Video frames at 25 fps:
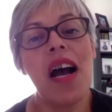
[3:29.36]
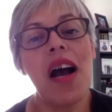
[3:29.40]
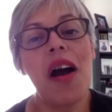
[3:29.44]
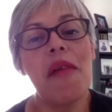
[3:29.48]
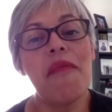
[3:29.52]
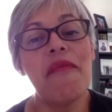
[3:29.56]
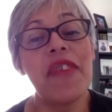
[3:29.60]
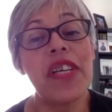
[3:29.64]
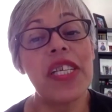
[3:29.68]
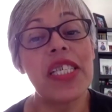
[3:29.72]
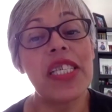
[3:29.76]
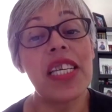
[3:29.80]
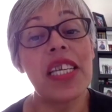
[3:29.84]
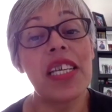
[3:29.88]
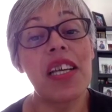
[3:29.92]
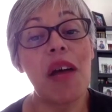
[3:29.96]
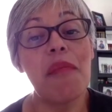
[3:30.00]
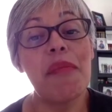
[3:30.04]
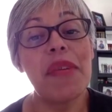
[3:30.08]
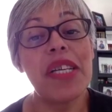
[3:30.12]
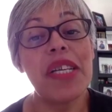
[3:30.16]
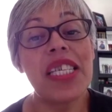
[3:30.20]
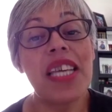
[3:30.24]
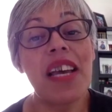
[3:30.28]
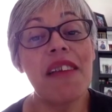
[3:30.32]
fixed income
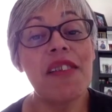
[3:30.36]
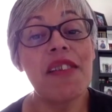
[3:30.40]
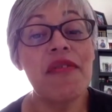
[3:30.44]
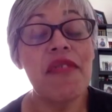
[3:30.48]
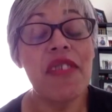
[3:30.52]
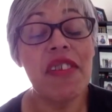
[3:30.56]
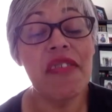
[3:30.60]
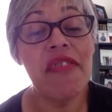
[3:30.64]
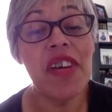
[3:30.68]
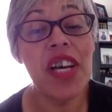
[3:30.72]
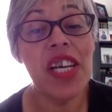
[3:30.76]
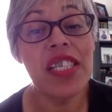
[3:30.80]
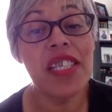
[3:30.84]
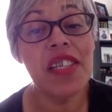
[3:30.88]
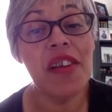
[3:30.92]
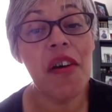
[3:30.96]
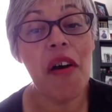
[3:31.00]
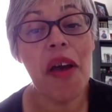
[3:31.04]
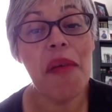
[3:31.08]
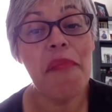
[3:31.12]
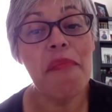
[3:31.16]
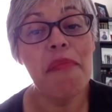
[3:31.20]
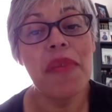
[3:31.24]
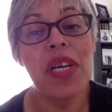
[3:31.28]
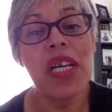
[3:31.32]
ETFs for the first
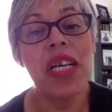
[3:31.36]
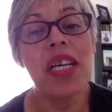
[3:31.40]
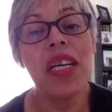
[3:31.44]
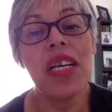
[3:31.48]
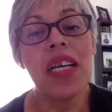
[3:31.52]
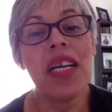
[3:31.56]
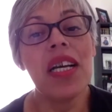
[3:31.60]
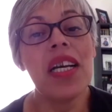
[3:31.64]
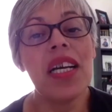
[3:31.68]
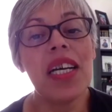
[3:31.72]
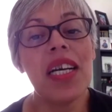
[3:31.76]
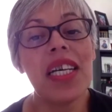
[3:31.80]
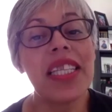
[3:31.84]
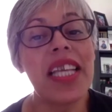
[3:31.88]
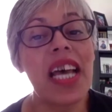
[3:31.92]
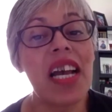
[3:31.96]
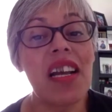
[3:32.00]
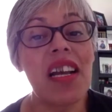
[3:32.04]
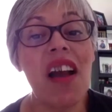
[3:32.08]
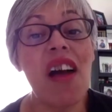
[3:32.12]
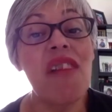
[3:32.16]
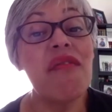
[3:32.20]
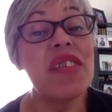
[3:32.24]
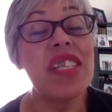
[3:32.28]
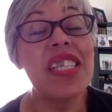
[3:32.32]
time. And that
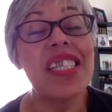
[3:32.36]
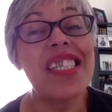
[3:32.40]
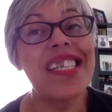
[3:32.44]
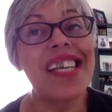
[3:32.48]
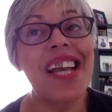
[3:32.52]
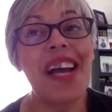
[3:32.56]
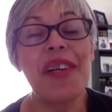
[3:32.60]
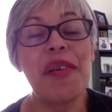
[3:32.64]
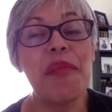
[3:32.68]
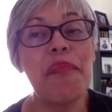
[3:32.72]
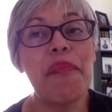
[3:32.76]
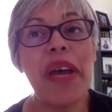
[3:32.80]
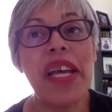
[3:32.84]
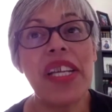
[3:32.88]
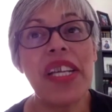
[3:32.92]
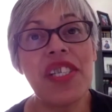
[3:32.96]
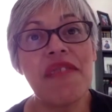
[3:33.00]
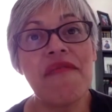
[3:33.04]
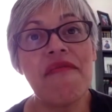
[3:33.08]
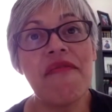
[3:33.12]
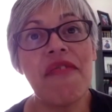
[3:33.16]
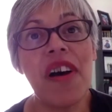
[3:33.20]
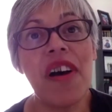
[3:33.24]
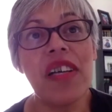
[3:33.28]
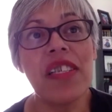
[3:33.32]
covered kind of pension
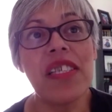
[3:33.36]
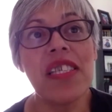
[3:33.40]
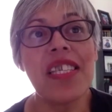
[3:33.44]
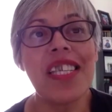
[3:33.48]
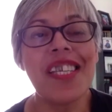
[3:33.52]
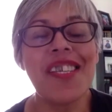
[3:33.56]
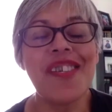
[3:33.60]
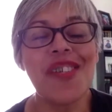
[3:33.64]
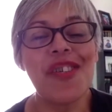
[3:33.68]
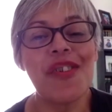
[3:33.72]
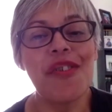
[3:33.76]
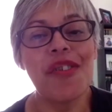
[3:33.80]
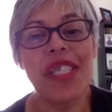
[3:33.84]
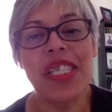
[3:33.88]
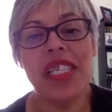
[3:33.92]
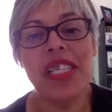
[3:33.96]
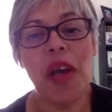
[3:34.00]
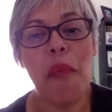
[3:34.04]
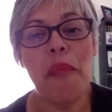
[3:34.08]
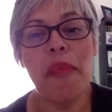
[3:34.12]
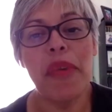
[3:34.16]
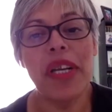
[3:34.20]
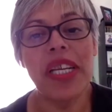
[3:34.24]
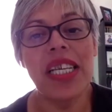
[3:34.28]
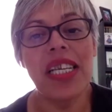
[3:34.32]
funds, insurance
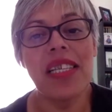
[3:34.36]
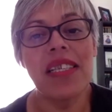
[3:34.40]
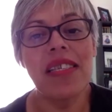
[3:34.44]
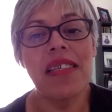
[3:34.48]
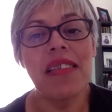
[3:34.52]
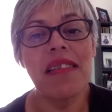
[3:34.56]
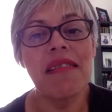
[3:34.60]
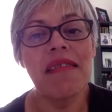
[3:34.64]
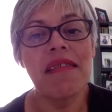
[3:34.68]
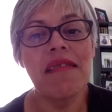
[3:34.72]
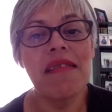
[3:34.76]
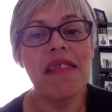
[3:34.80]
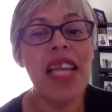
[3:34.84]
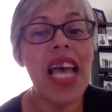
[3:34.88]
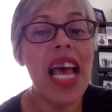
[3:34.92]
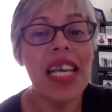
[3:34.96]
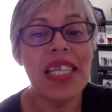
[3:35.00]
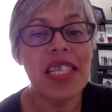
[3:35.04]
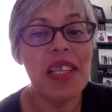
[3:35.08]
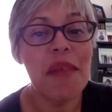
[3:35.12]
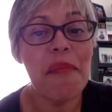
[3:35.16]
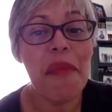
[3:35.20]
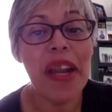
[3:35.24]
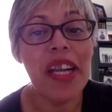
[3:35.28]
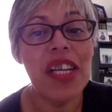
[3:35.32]
companies,
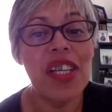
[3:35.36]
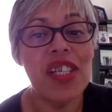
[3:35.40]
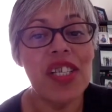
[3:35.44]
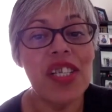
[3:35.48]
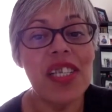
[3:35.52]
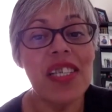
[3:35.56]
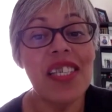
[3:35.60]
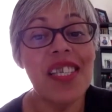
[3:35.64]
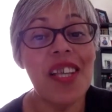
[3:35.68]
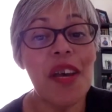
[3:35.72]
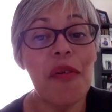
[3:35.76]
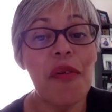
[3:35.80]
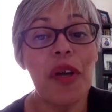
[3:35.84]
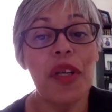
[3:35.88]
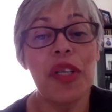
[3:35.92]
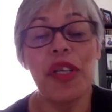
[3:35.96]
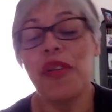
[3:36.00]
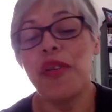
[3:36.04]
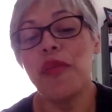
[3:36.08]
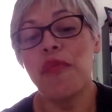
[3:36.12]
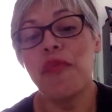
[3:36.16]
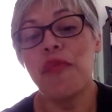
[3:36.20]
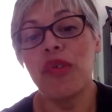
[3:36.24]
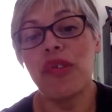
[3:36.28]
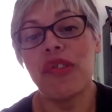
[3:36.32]
asset managers, so a huge
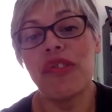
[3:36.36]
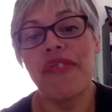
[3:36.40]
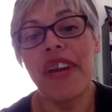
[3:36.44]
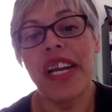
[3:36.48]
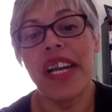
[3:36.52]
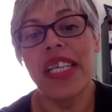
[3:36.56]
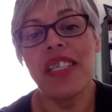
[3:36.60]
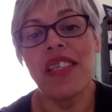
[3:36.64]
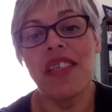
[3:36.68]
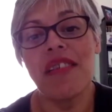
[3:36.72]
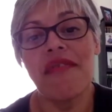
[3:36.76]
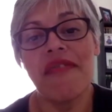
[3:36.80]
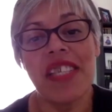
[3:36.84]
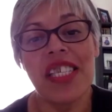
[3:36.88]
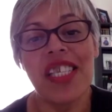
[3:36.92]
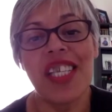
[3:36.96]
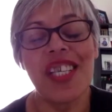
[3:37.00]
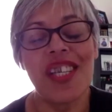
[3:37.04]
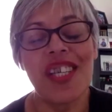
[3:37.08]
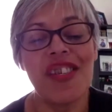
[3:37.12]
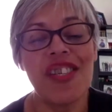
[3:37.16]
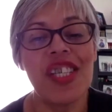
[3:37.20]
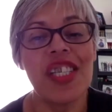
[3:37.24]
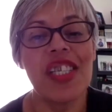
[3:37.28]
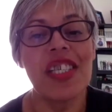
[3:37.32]
broad range of
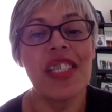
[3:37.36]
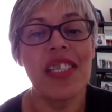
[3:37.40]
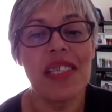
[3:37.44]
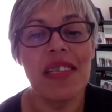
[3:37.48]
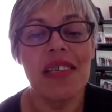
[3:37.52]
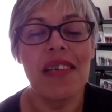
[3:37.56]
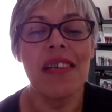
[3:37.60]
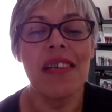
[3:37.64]
institutions.